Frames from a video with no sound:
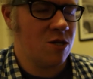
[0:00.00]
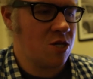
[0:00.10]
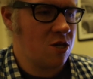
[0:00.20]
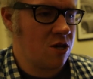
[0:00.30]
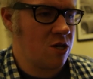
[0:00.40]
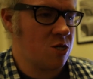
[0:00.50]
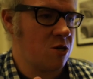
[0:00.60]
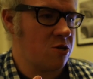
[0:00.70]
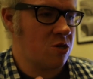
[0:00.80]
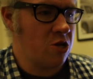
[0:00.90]
Can see that I
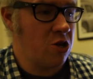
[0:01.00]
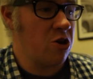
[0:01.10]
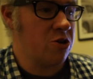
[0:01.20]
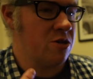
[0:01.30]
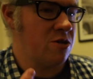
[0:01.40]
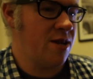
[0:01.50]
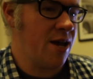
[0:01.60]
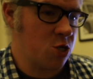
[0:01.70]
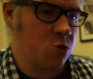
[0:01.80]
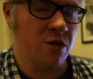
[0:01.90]
start to nod.
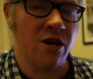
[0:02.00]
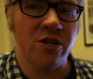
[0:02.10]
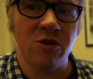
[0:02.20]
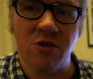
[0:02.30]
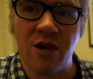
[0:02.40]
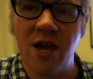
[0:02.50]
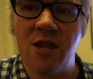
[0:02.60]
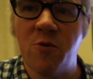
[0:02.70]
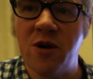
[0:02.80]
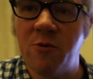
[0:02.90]
Naturally I do that
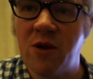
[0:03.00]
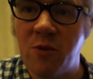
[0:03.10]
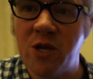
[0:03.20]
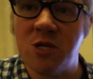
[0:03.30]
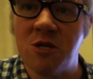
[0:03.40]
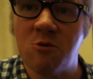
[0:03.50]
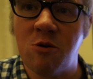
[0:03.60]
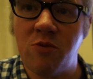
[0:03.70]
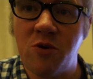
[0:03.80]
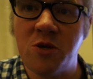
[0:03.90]
anyway when I'm listening to
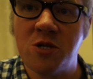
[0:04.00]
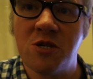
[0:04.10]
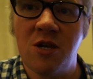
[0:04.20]
a pulse.